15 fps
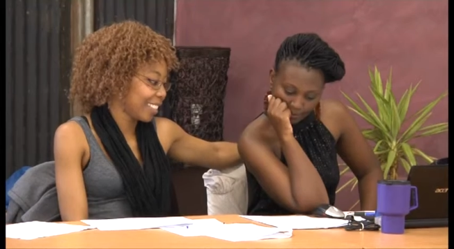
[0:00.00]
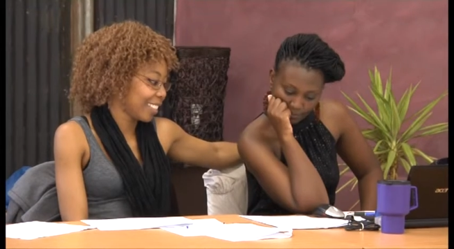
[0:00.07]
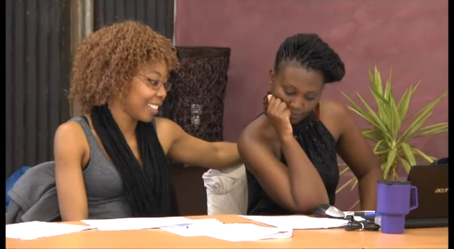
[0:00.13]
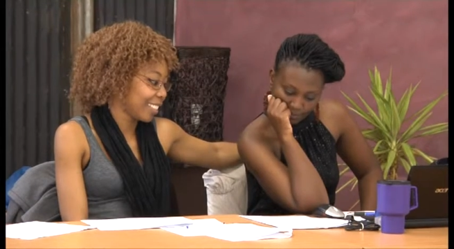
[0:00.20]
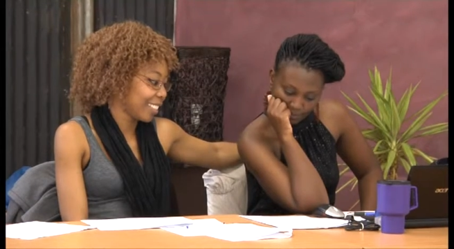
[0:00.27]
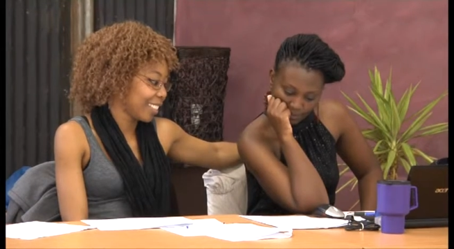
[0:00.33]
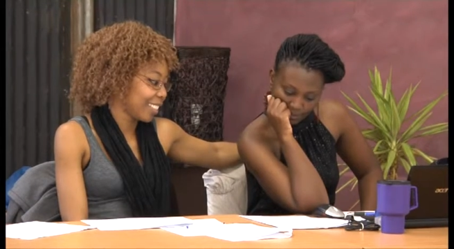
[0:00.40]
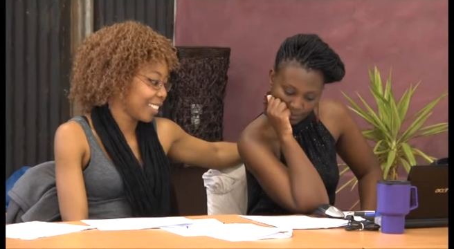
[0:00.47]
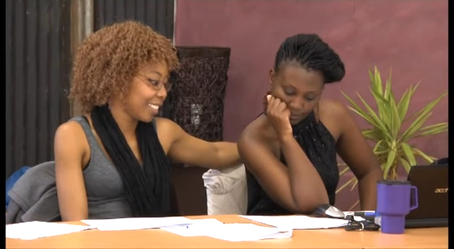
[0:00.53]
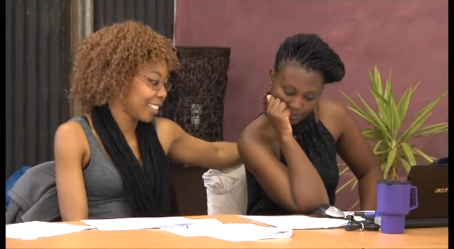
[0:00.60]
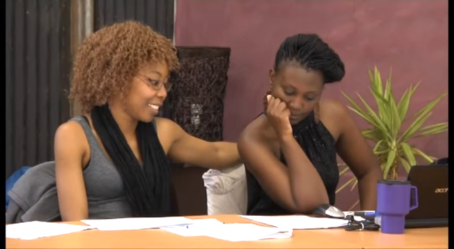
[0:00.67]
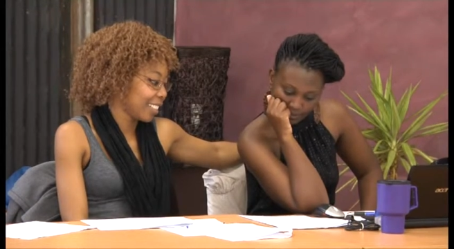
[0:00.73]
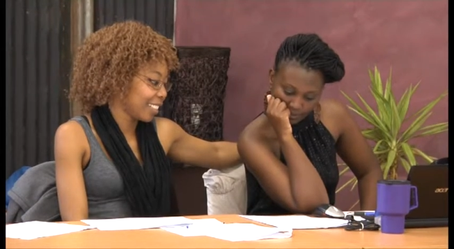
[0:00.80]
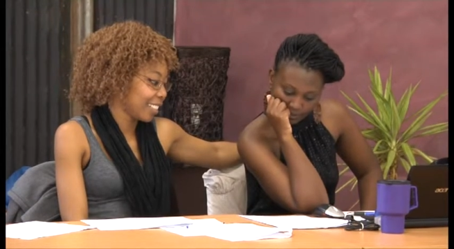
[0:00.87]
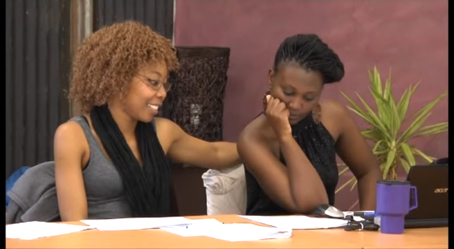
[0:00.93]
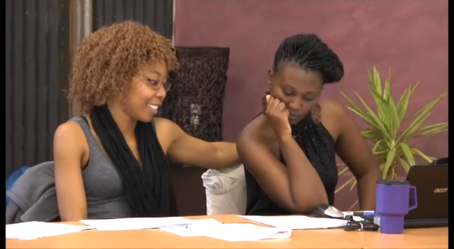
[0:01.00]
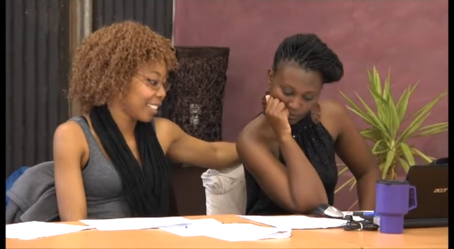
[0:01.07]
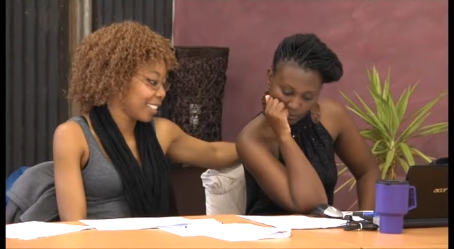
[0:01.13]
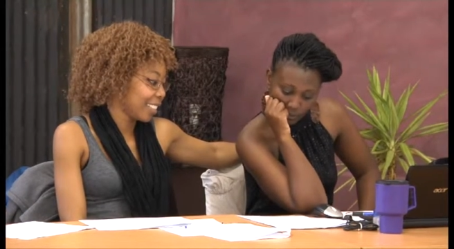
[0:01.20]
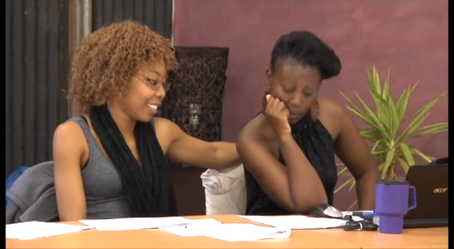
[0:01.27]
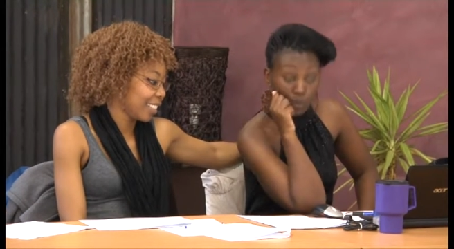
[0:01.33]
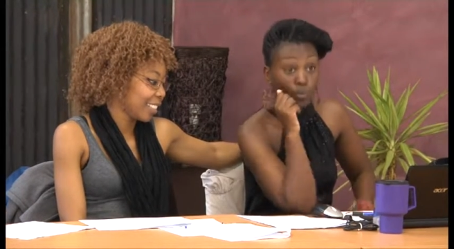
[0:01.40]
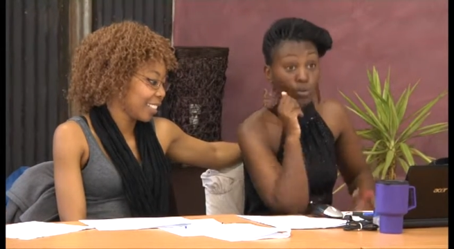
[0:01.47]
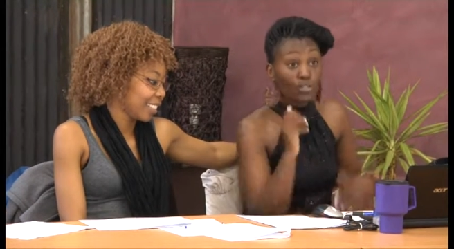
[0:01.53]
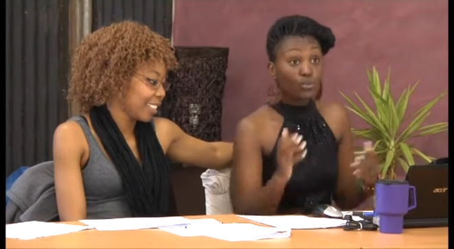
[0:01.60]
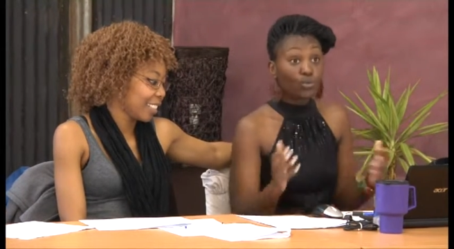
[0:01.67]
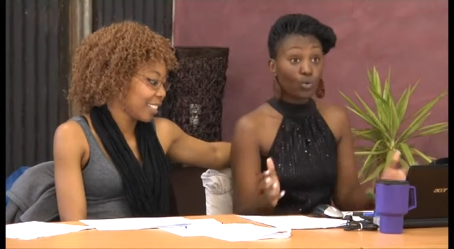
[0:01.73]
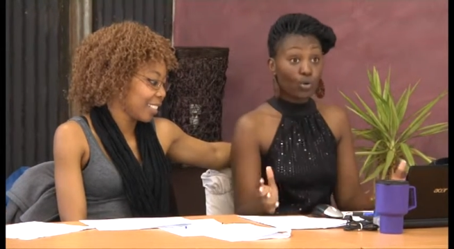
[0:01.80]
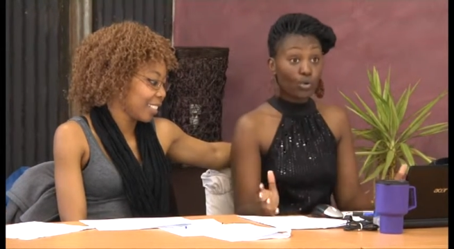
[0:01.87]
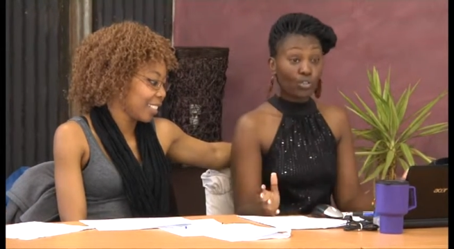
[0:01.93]
Speaker 1: it felt. It was
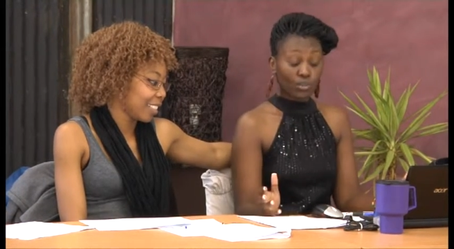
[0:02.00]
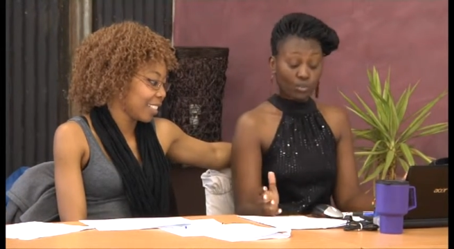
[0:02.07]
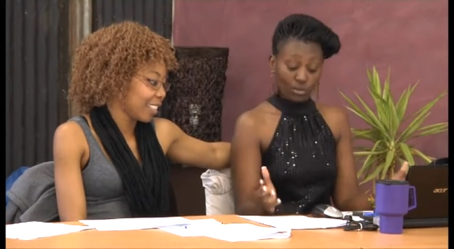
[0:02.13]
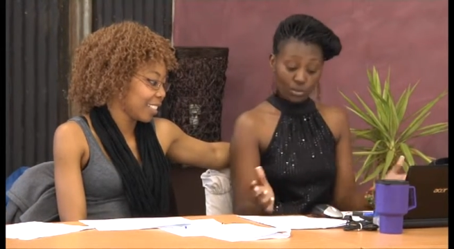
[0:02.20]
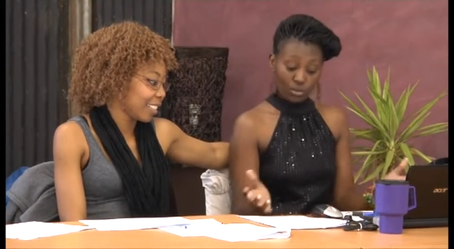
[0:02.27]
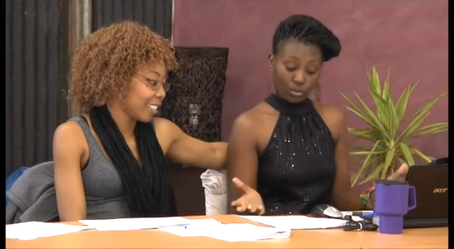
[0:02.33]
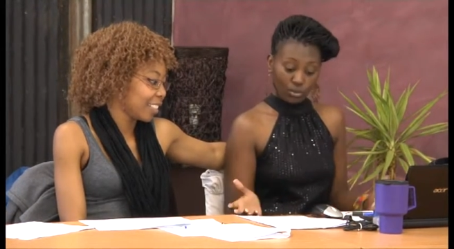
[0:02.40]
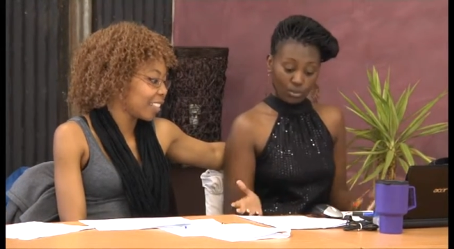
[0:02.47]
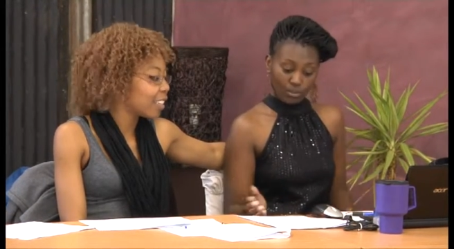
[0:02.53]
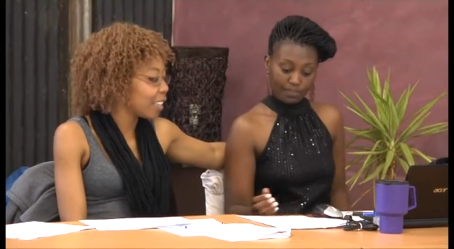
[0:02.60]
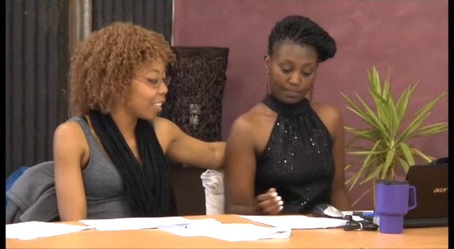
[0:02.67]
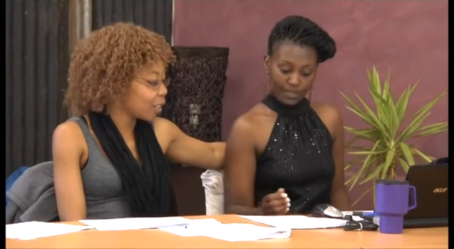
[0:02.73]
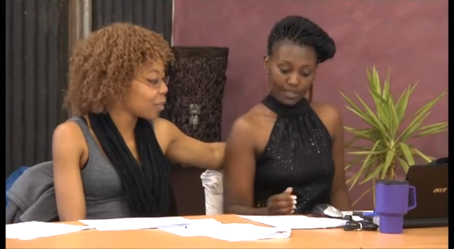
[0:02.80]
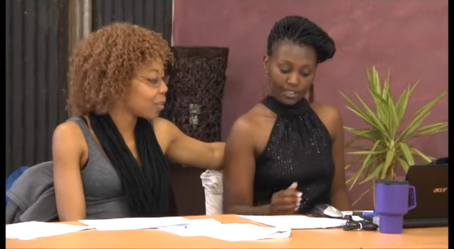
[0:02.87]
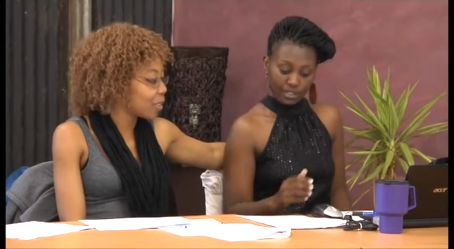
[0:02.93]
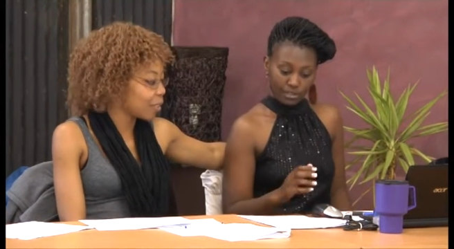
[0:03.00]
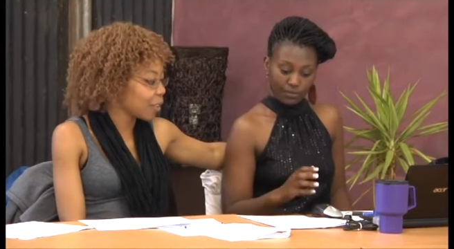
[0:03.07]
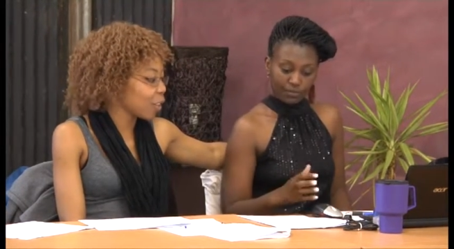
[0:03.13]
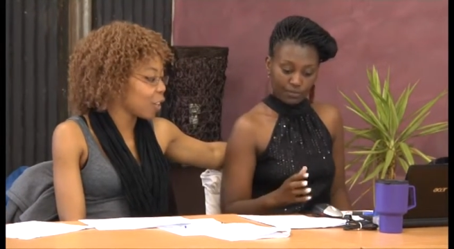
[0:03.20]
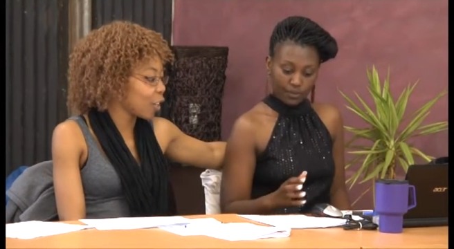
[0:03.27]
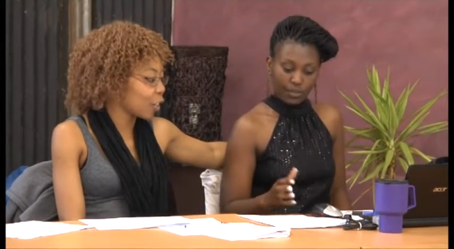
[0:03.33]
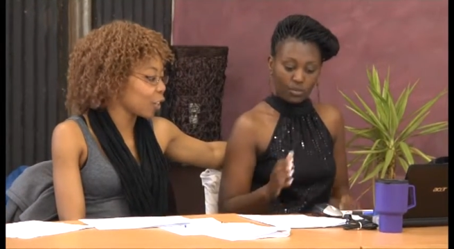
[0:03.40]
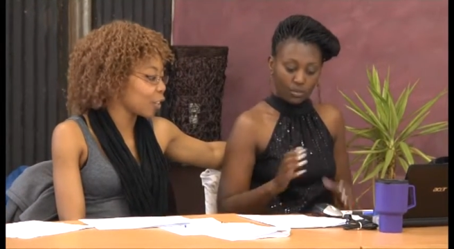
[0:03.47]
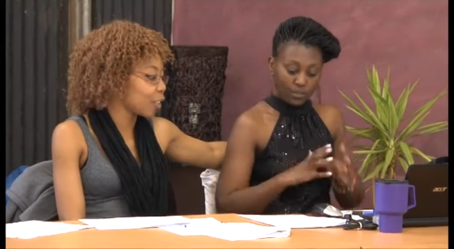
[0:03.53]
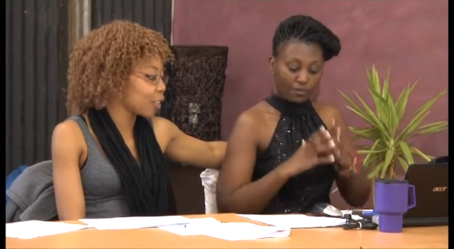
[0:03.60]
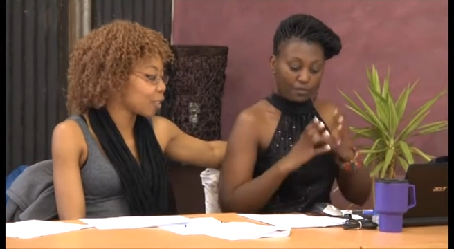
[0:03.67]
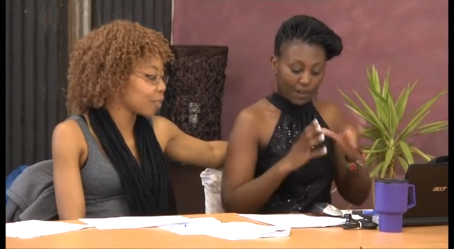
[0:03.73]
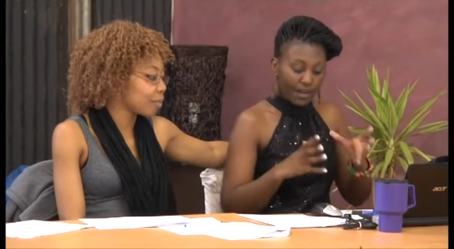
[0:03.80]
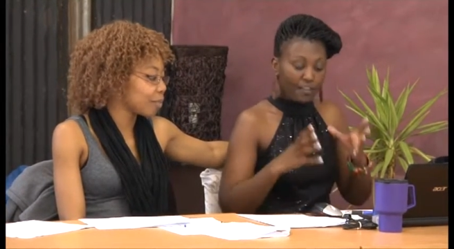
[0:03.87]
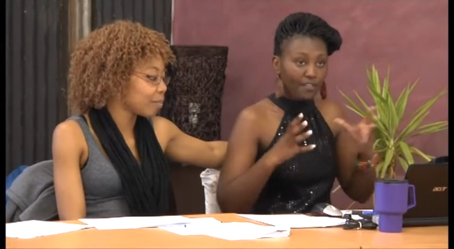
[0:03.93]
good. It was good, it, it just good. it was
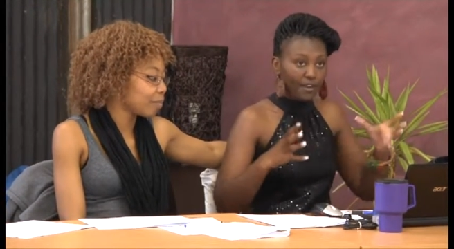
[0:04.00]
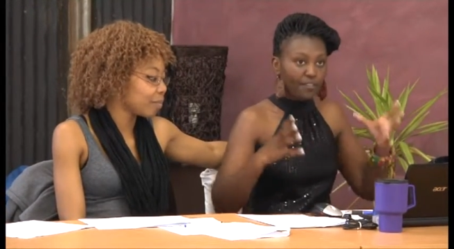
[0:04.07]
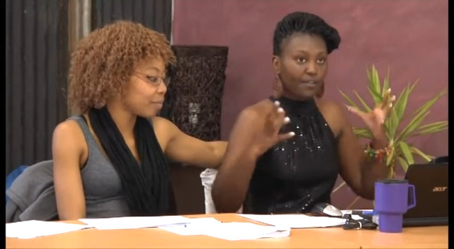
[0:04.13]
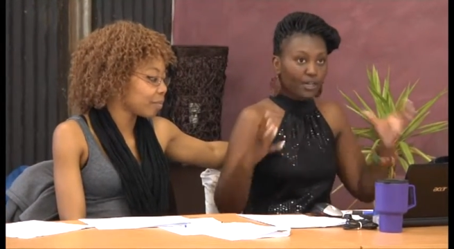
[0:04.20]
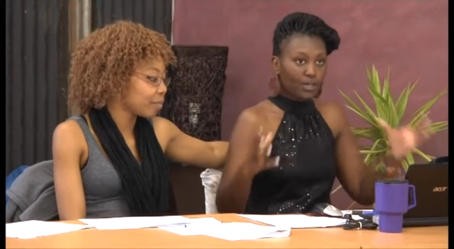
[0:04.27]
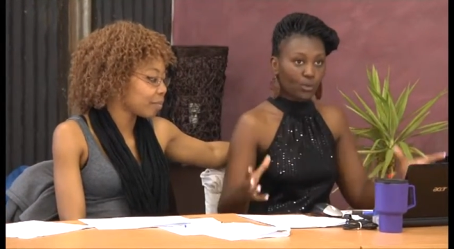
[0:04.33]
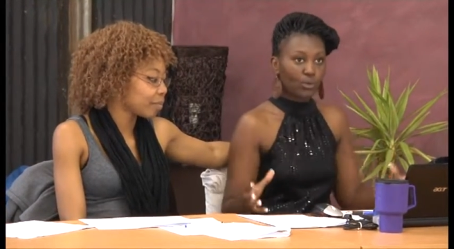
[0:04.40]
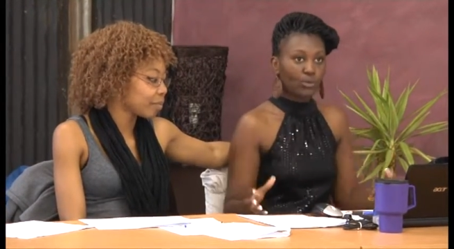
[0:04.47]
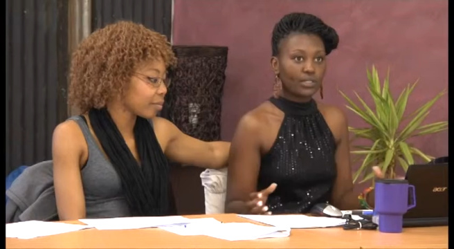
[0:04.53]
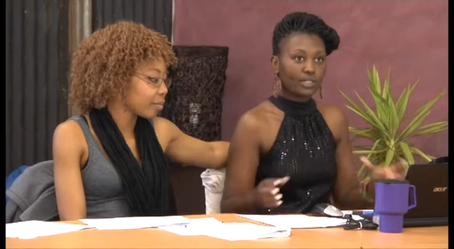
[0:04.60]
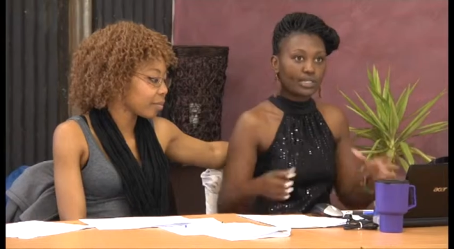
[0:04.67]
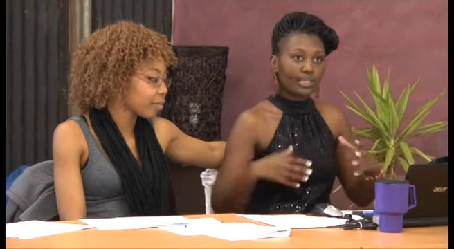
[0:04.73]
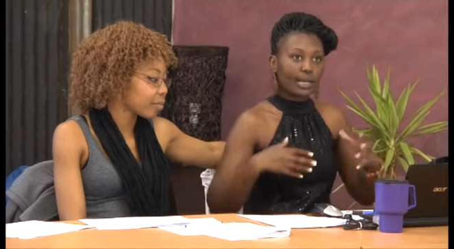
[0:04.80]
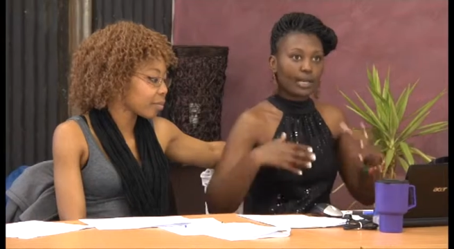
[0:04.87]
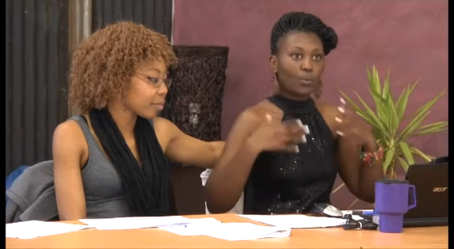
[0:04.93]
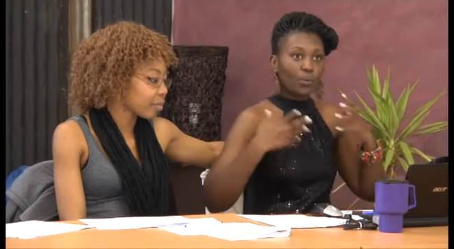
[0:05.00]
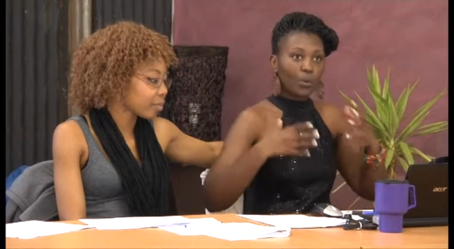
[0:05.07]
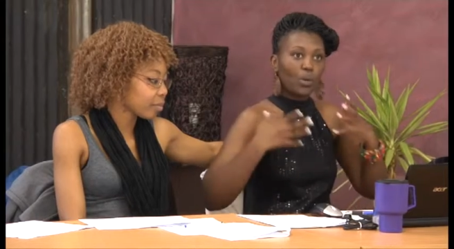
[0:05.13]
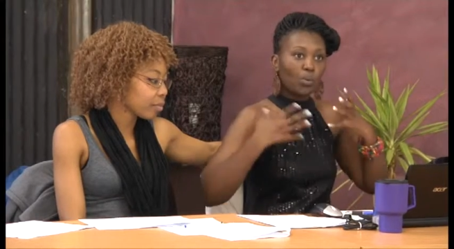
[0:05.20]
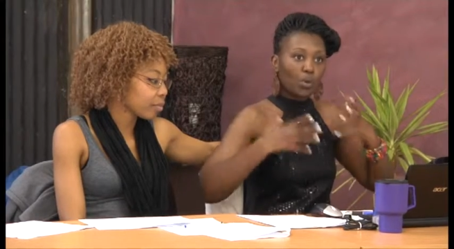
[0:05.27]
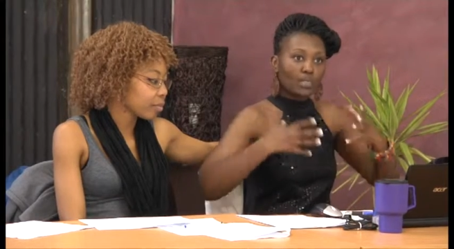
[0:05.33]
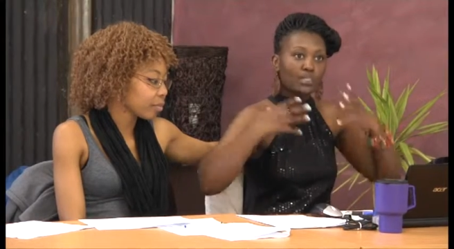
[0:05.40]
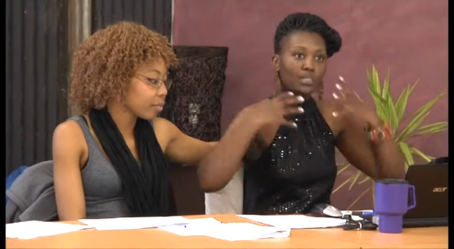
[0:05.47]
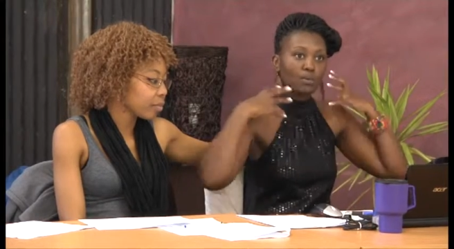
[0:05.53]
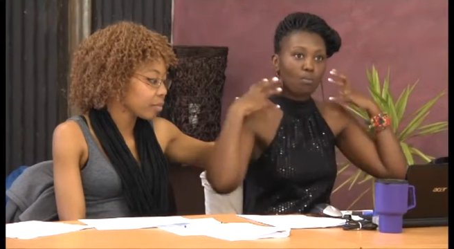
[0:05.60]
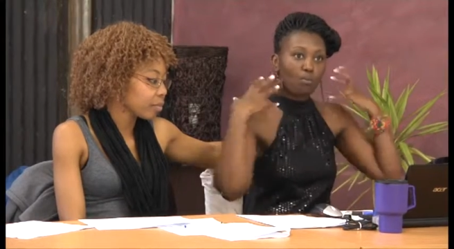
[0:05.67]
very very very good. It's like we wanted